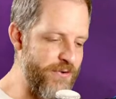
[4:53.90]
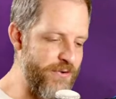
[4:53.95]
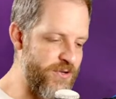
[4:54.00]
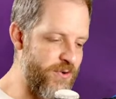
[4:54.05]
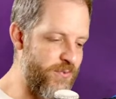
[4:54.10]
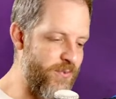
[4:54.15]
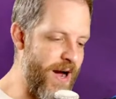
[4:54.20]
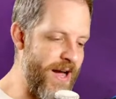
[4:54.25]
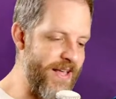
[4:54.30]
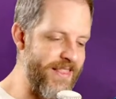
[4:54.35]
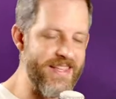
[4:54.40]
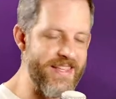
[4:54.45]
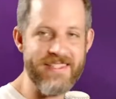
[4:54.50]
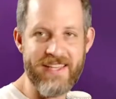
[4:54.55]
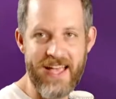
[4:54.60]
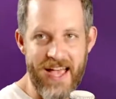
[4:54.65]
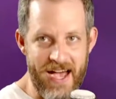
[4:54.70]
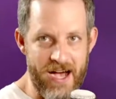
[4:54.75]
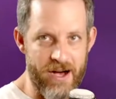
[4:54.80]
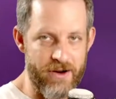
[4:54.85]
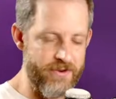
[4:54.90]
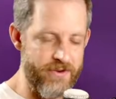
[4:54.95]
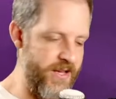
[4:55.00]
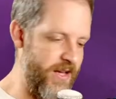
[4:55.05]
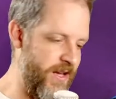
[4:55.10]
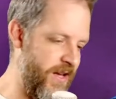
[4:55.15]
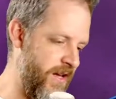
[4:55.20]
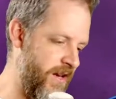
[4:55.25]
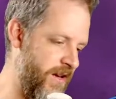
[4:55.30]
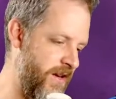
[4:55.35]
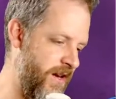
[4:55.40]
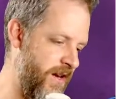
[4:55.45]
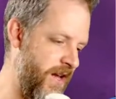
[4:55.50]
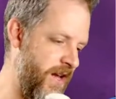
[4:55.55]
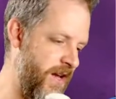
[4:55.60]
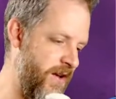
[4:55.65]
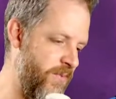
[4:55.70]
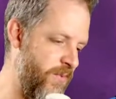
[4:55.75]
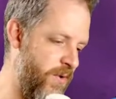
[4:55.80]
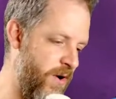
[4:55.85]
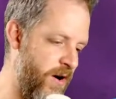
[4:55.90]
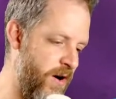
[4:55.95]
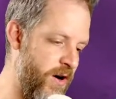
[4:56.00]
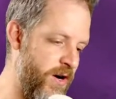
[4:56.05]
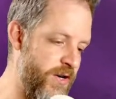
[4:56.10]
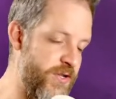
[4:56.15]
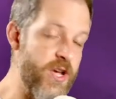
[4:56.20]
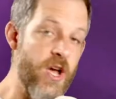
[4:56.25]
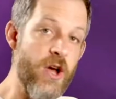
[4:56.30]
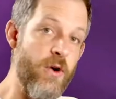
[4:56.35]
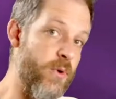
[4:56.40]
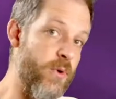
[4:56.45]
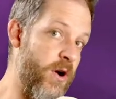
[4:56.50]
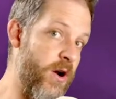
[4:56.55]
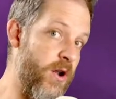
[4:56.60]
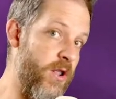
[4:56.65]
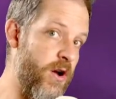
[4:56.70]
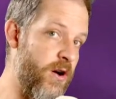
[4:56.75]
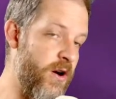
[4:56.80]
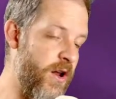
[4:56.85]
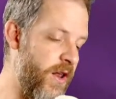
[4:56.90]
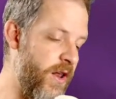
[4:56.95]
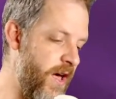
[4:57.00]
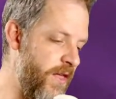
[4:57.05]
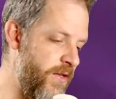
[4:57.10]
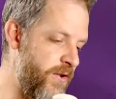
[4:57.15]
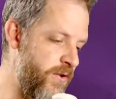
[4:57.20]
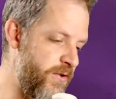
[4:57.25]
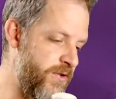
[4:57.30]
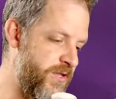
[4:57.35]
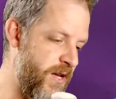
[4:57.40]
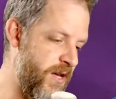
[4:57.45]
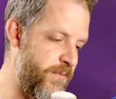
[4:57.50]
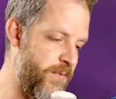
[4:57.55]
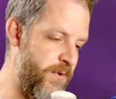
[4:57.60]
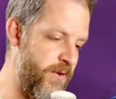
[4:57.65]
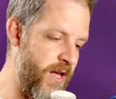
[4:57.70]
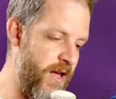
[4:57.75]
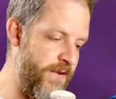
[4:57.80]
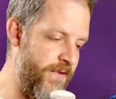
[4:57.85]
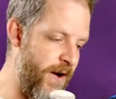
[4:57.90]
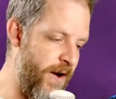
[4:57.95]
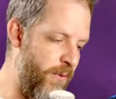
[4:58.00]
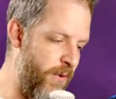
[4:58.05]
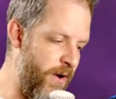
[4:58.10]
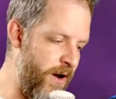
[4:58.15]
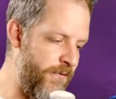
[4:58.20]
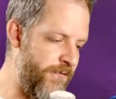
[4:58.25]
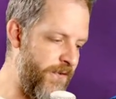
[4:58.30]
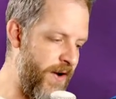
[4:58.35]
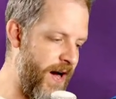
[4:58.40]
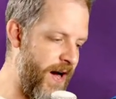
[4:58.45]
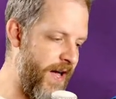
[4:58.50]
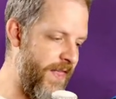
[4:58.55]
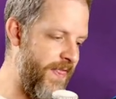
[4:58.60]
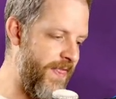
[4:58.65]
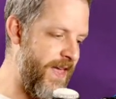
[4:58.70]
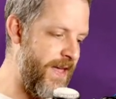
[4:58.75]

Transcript: was to write this out in in words, we're going to learn another new symbol. If I want to find